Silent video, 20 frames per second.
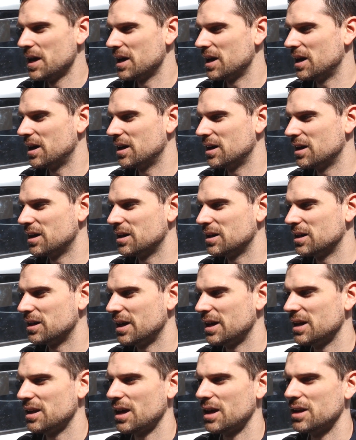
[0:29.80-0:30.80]
Uh,
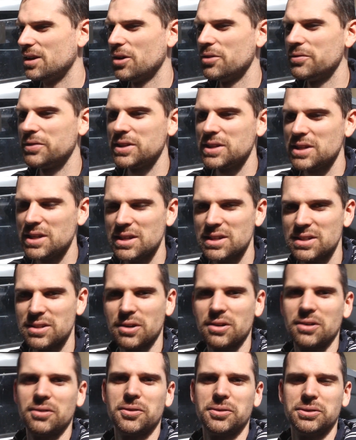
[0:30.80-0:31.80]
and, and over the years, of
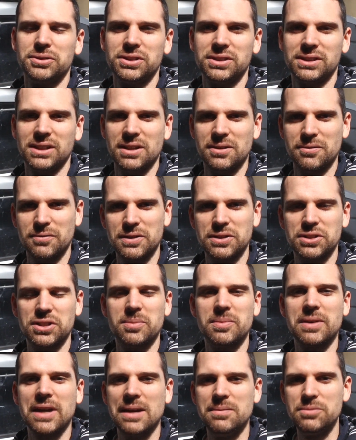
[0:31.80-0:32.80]
course, it eventually
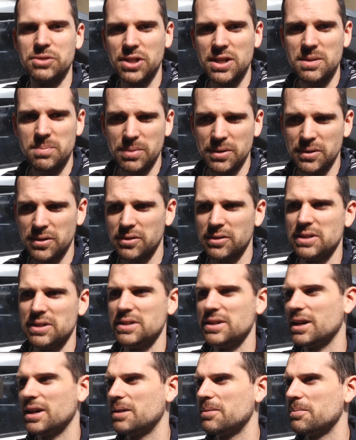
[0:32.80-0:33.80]
became cheaper,
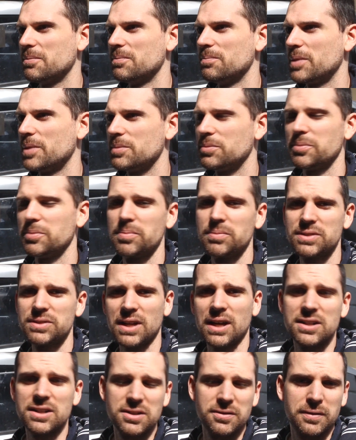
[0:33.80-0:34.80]
and um, people
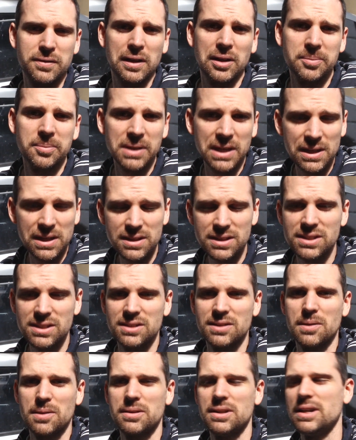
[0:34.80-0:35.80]
started to develop kits,
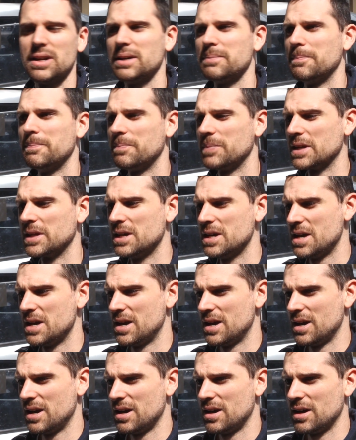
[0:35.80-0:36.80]
and um,
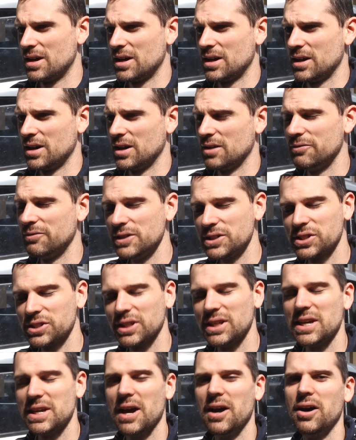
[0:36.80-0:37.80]

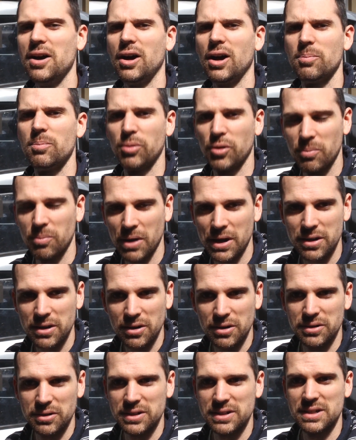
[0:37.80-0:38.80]
eventually I bought my
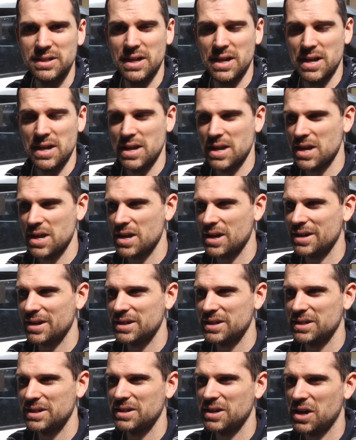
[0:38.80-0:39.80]
own. And
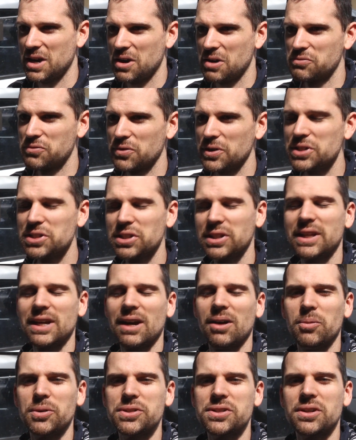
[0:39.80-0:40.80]
uh, originally
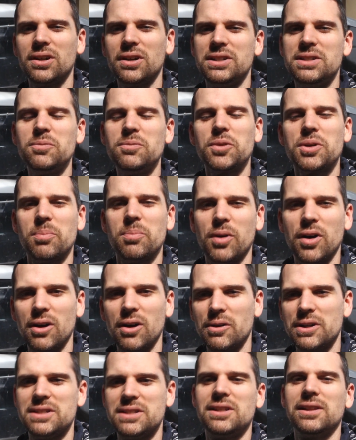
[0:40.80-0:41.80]
I wasn't I didn't want to buy
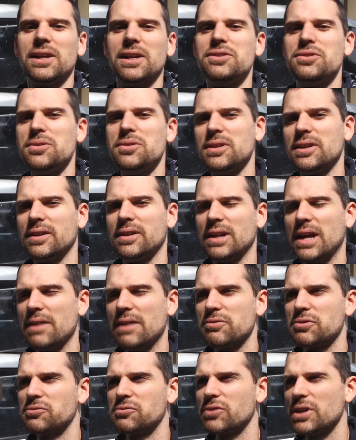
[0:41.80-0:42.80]
one until I knew that I'd
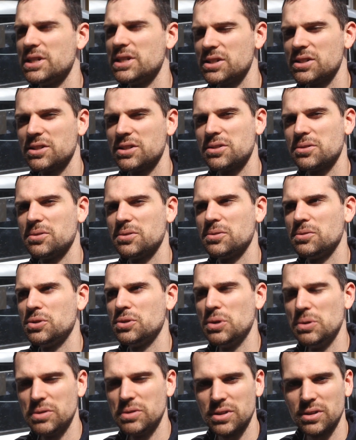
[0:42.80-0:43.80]
have a reason to
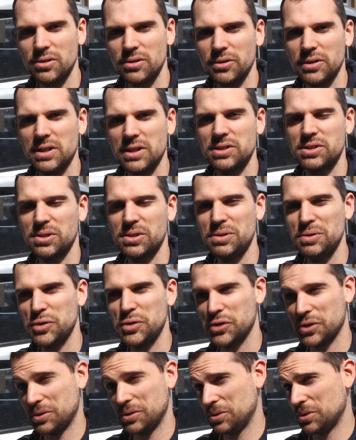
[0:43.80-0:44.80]
use it, or an
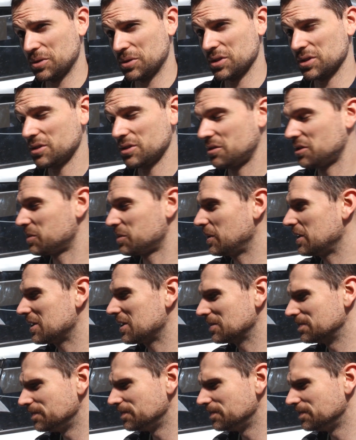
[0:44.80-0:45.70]
excuse to use it, so to speak.